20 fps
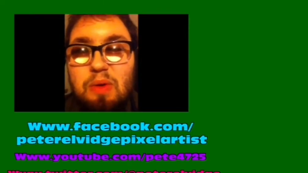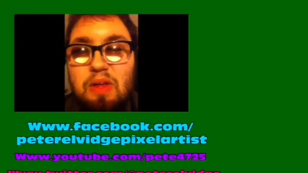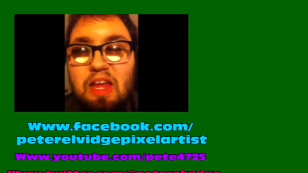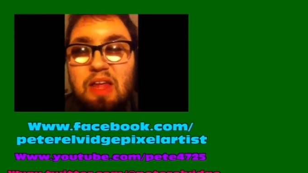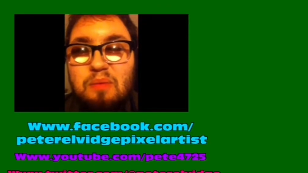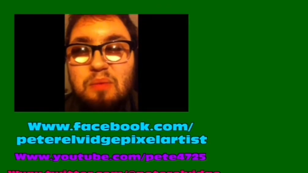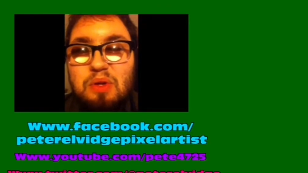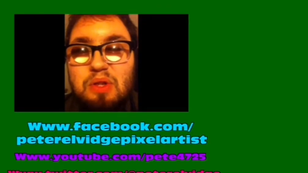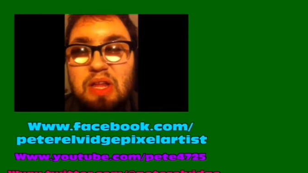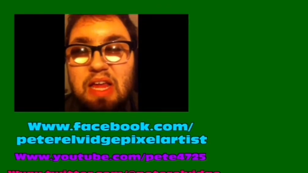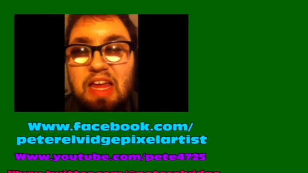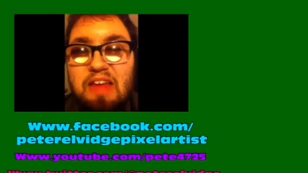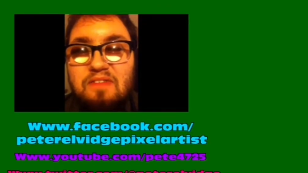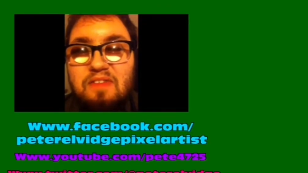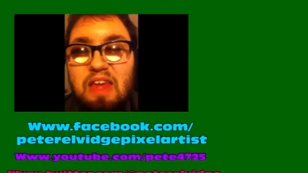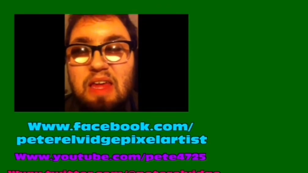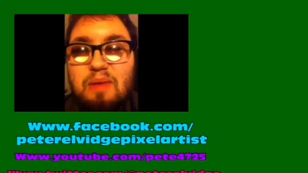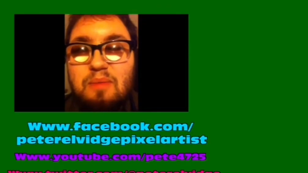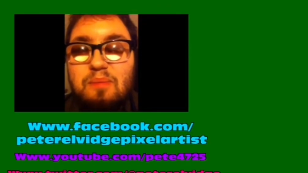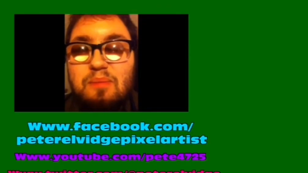I will
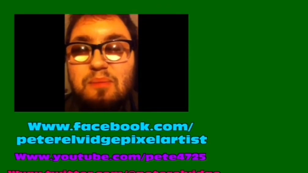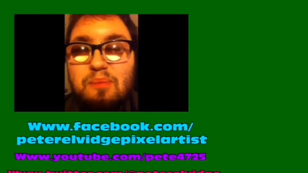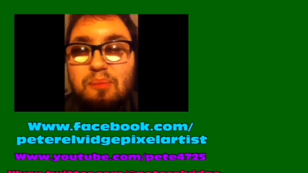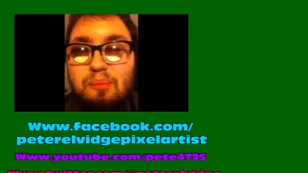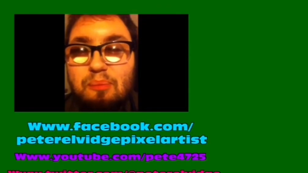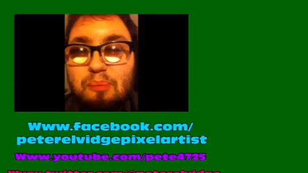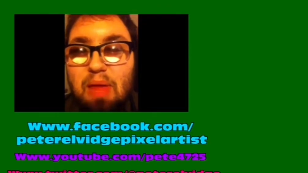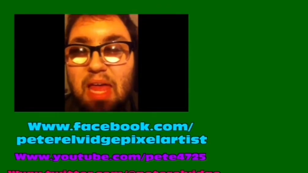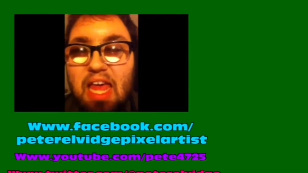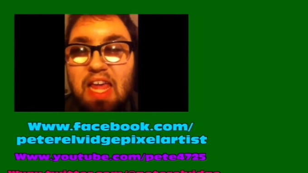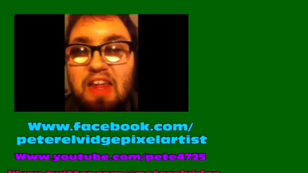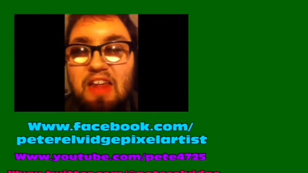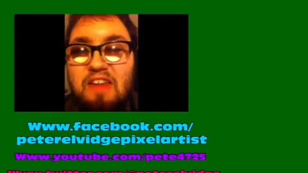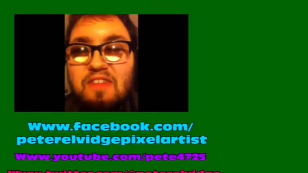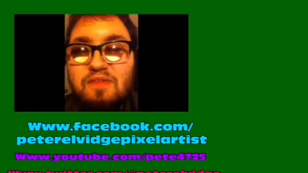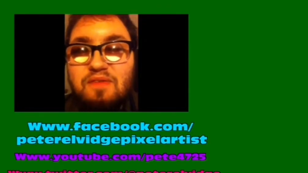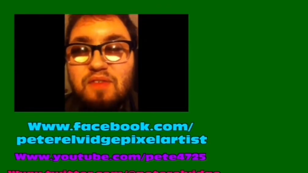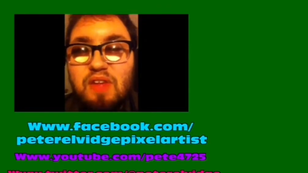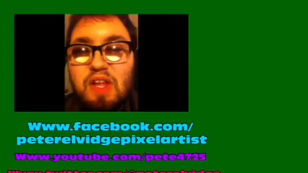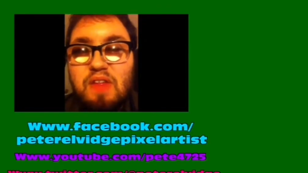have that back
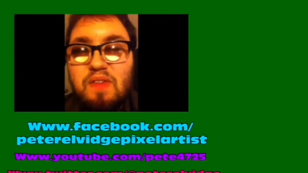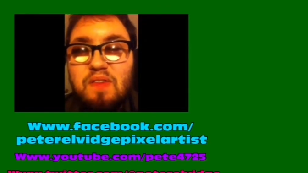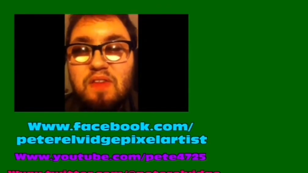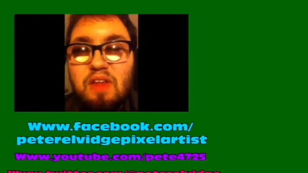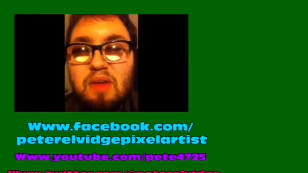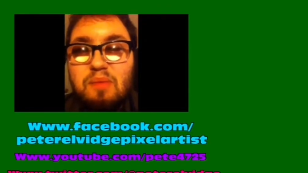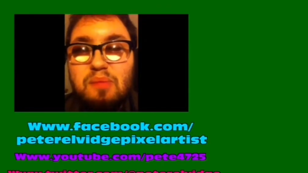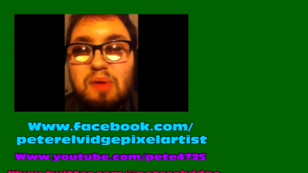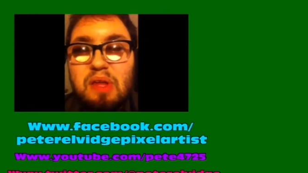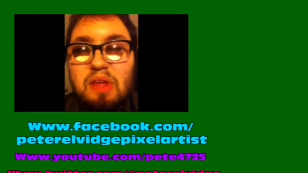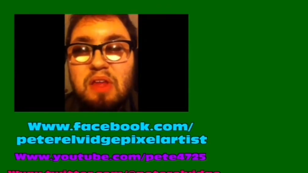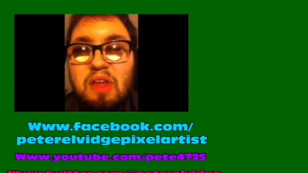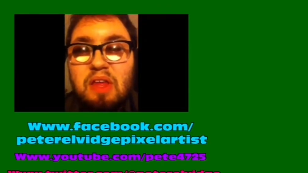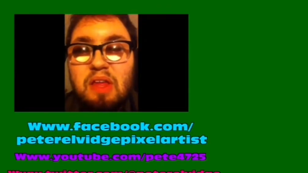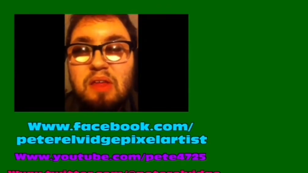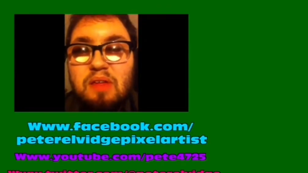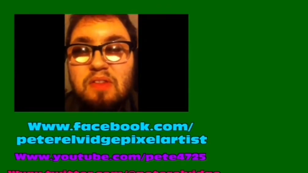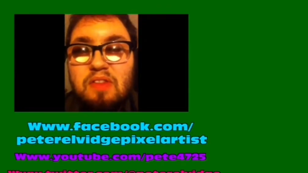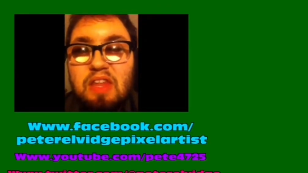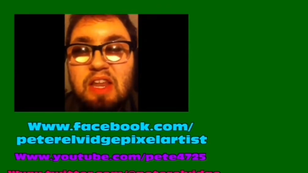and fixed up
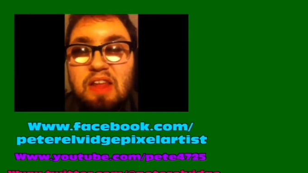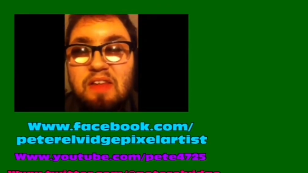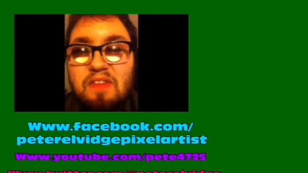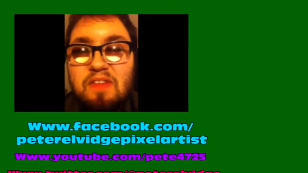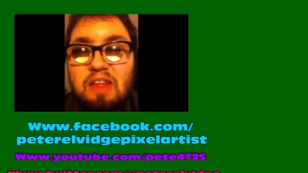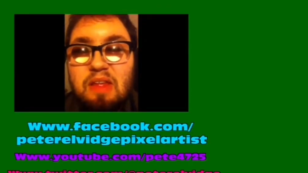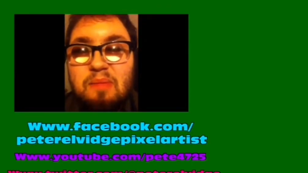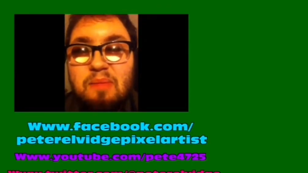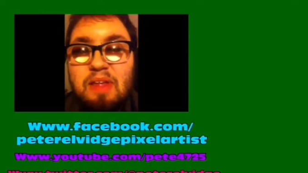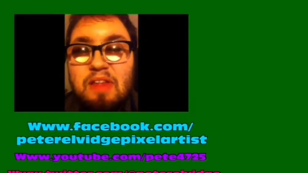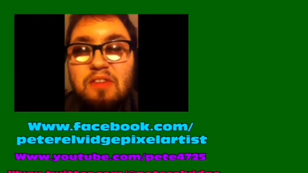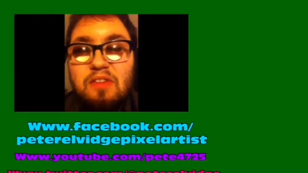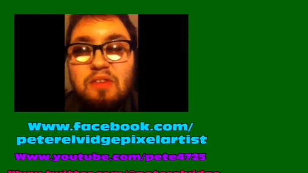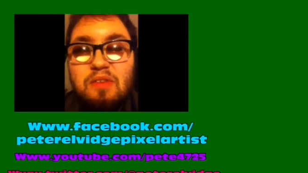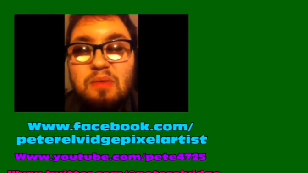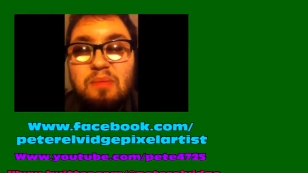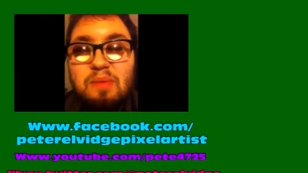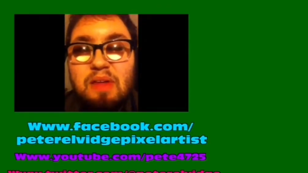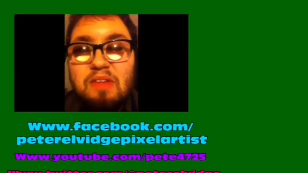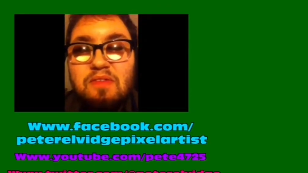the next time I
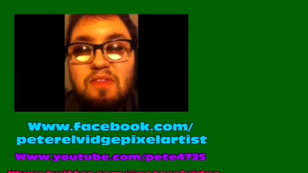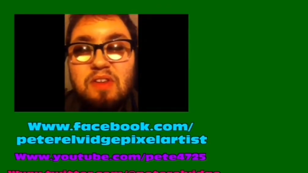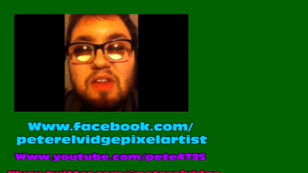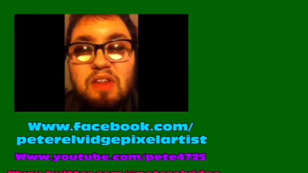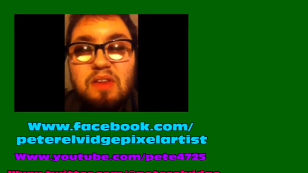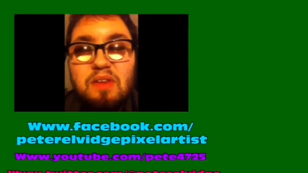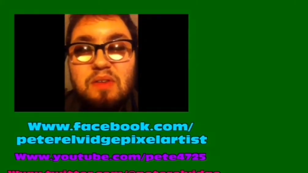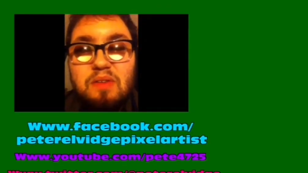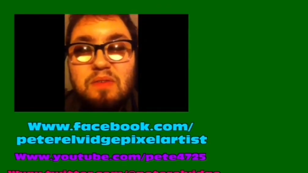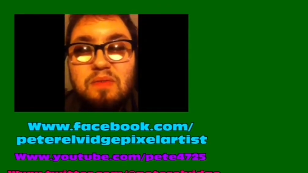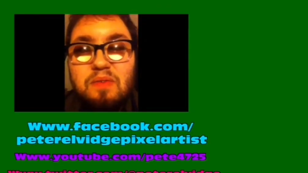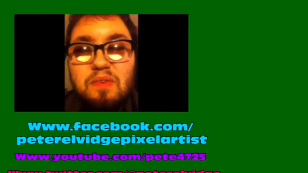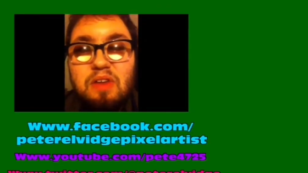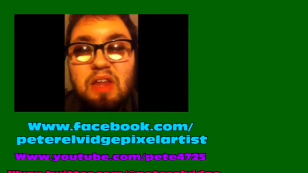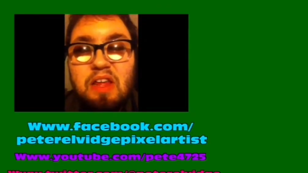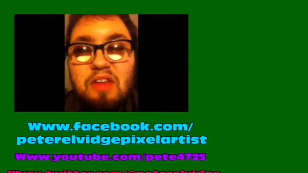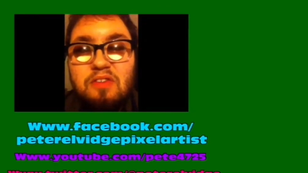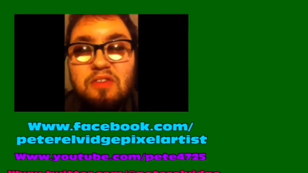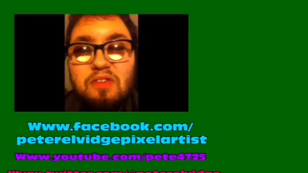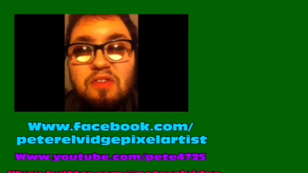do my videos for
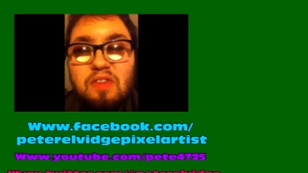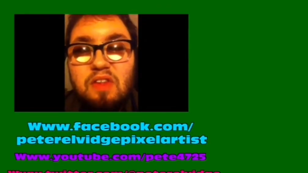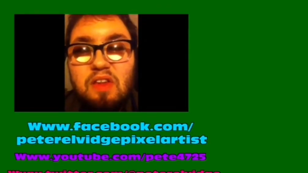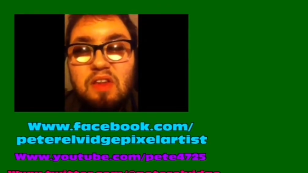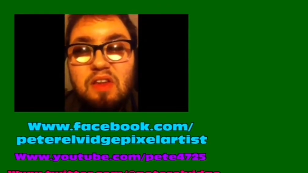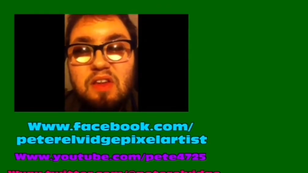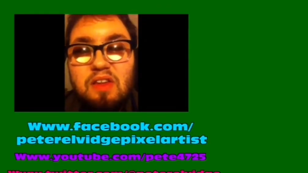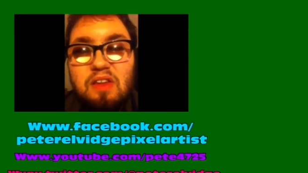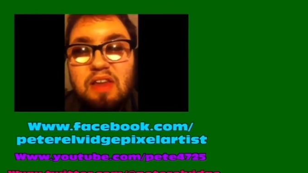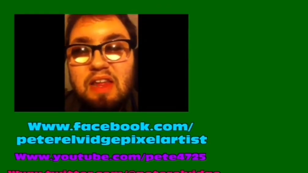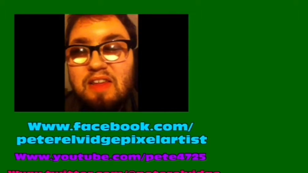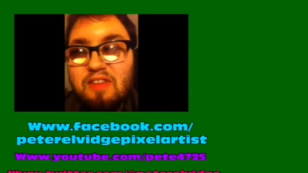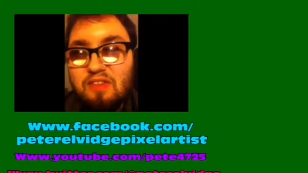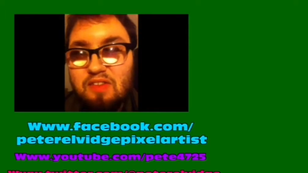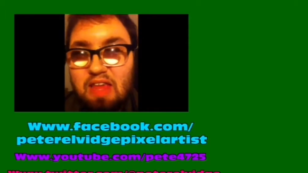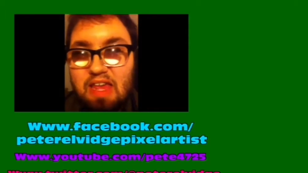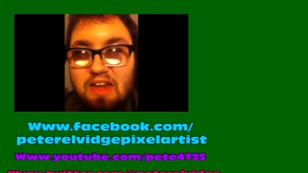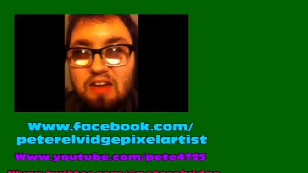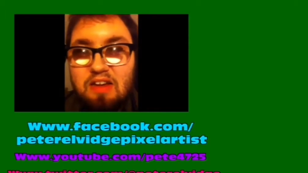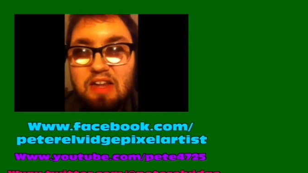next uh, next
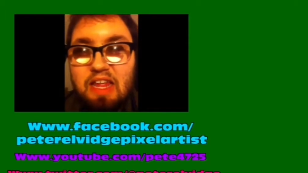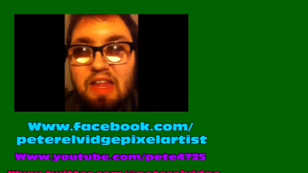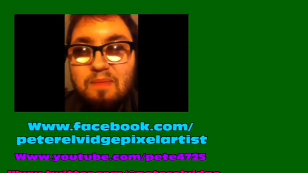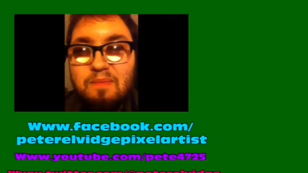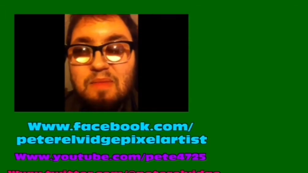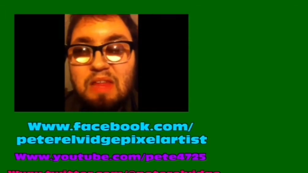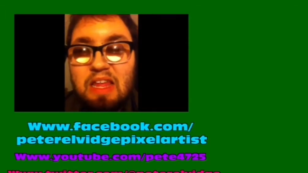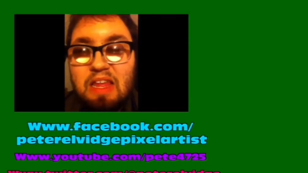Saturday